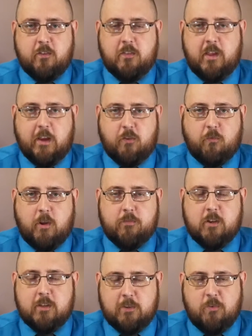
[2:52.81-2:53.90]
to the history of
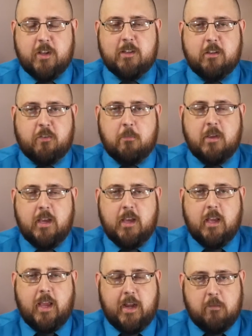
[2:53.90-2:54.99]
colonialism
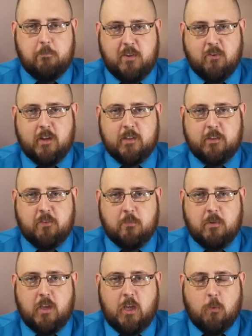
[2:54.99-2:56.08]
and imperialism.